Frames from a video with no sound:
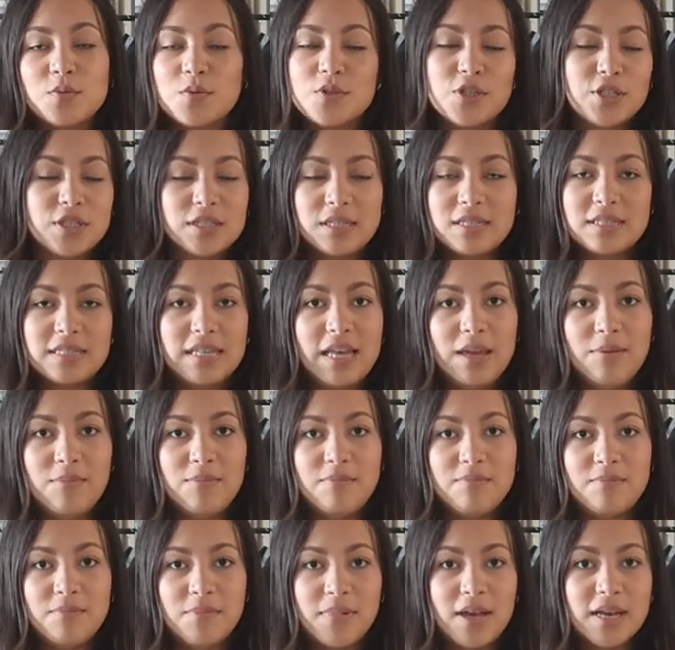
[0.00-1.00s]
which is the
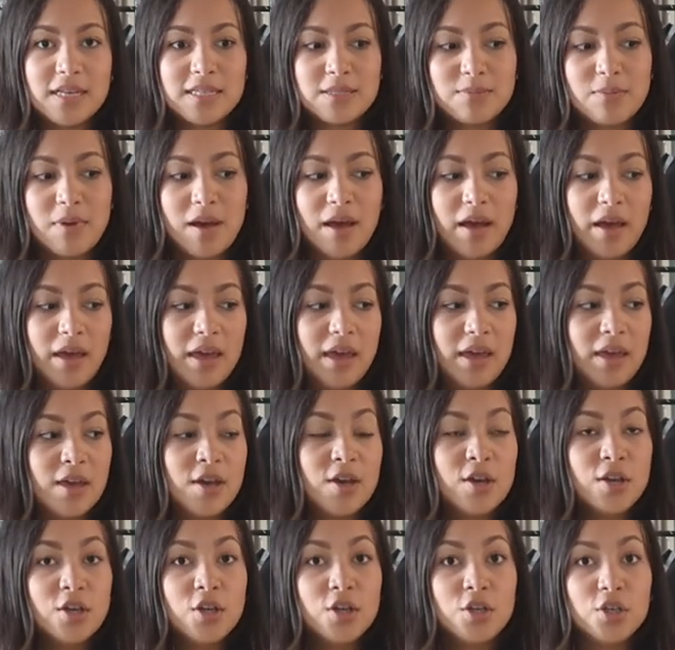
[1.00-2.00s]
same as my
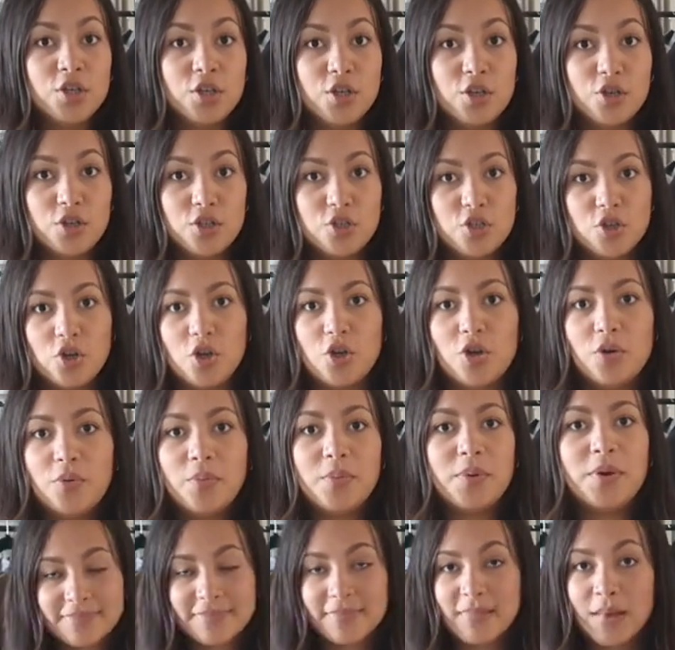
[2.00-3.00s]

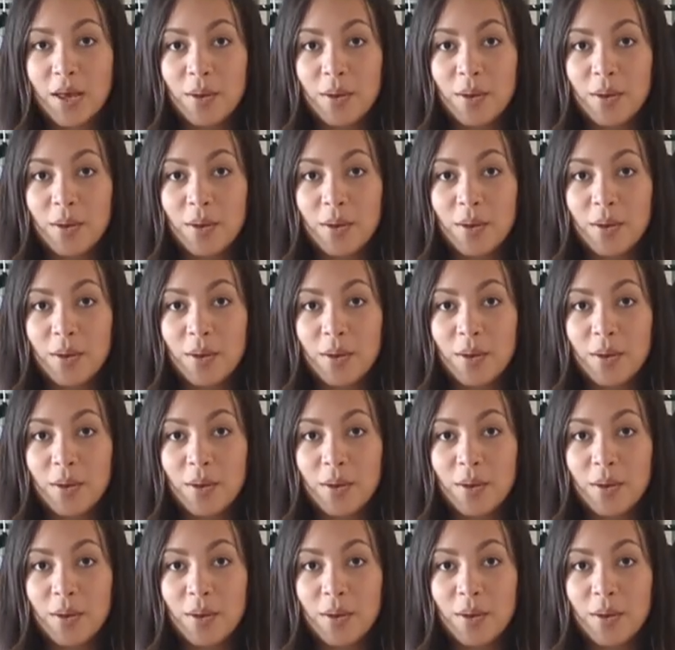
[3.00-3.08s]
YouTube.